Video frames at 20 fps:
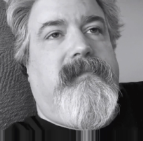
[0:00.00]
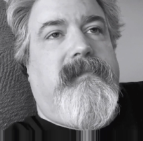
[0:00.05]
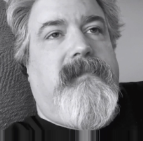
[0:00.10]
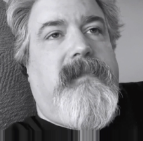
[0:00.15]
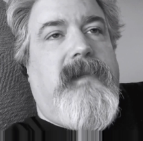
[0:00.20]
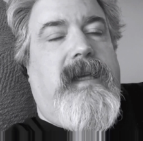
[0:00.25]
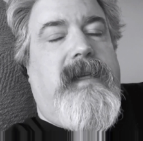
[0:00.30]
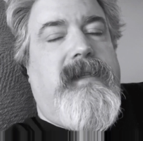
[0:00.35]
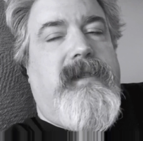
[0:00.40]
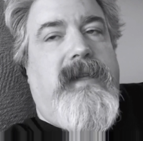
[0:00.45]

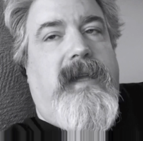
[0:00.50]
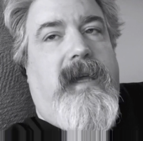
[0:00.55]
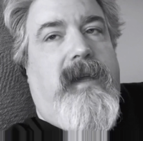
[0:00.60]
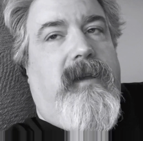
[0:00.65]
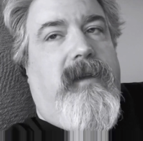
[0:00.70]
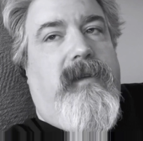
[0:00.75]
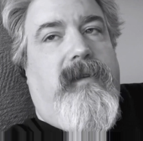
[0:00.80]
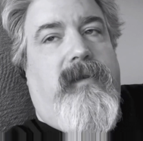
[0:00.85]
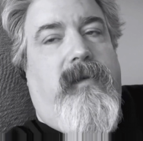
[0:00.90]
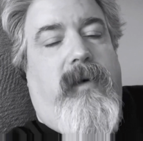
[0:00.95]
He's
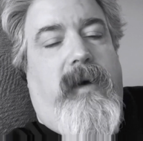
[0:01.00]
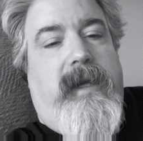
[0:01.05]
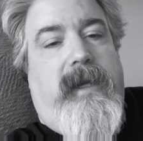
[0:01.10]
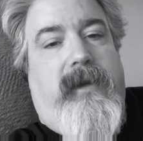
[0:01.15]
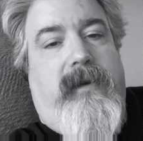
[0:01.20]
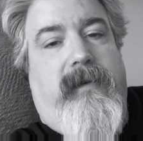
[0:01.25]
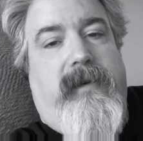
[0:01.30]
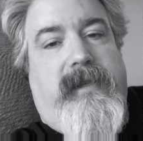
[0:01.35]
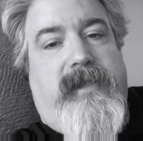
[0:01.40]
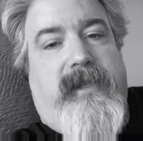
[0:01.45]
not quite
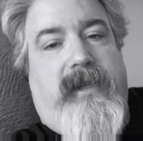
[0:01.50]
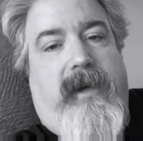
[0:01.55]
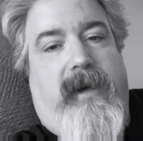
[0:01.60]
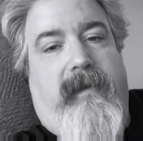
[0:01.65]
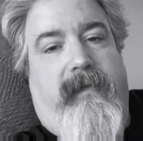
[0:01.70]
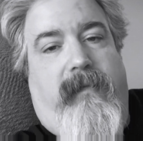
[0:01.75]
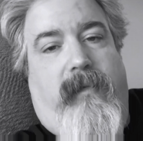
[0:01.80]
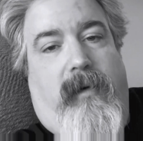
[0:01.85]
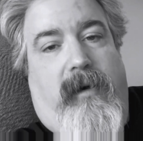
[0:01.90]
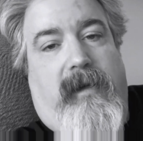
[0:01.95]

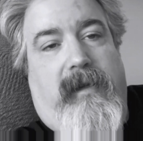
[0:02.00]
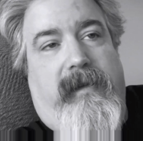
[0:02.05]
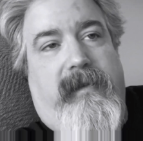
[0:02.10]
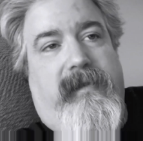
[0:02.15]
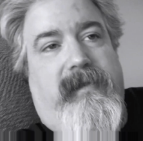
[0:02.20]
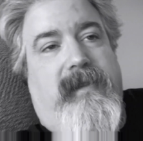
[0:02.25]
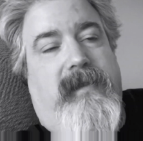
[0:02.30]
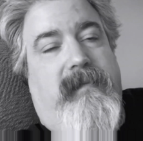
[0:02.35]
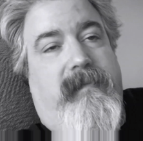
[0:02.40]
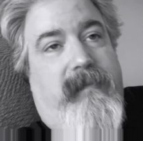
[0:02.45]
Christoph
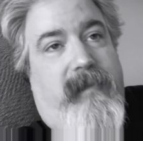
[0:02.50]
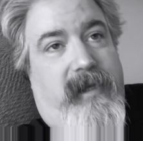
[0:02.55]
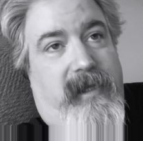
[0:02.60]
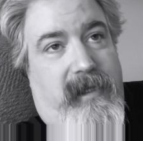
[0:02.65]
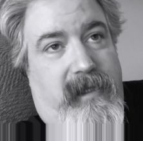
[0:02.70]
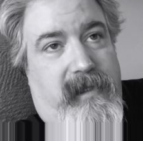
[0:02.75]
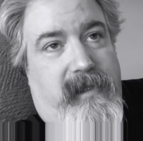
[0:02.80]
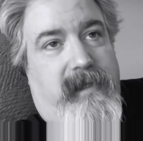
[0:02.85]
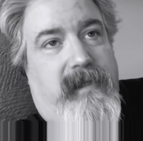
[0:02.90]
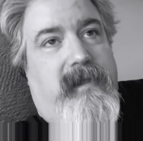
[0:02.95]
Waltz,
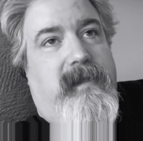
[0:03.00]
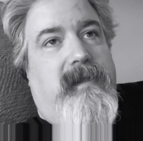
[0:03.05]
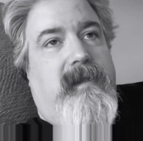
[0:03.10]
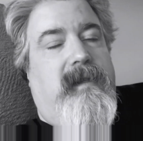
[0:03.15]
but